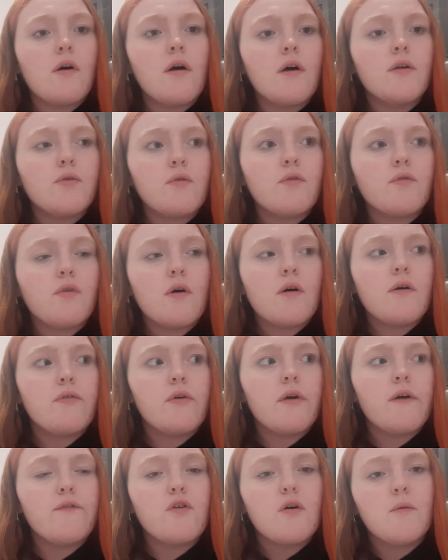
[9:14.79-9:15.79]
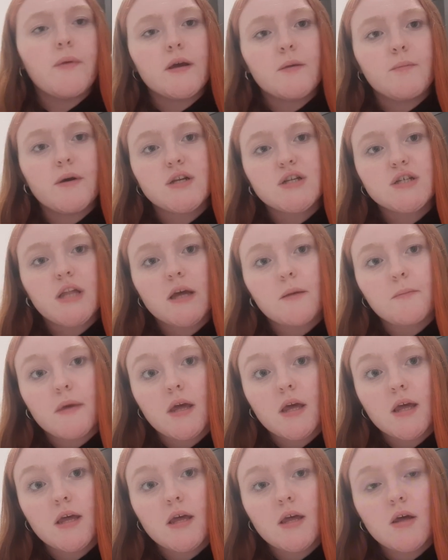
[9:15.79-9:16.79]
And also, if you're a big bitch like
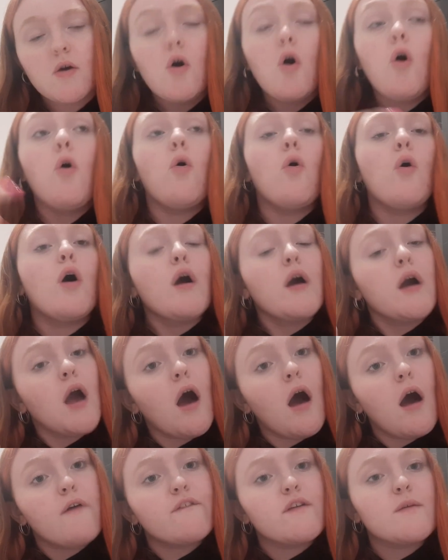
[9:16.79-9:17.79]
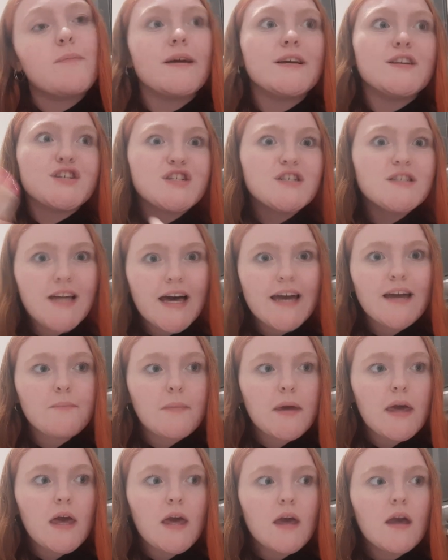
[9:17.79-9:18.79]
me, or curvy bitch like
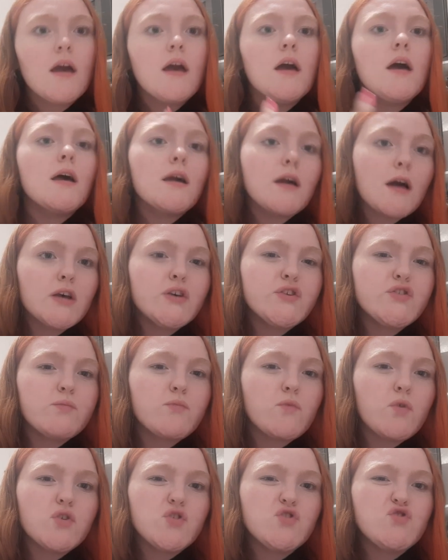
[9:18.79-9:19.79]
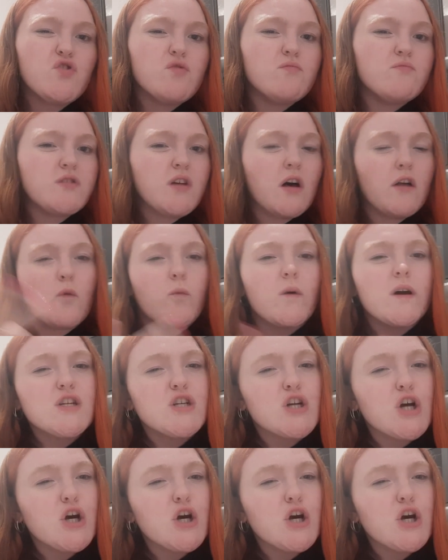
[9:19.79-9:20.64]
me, custom costumes are the way to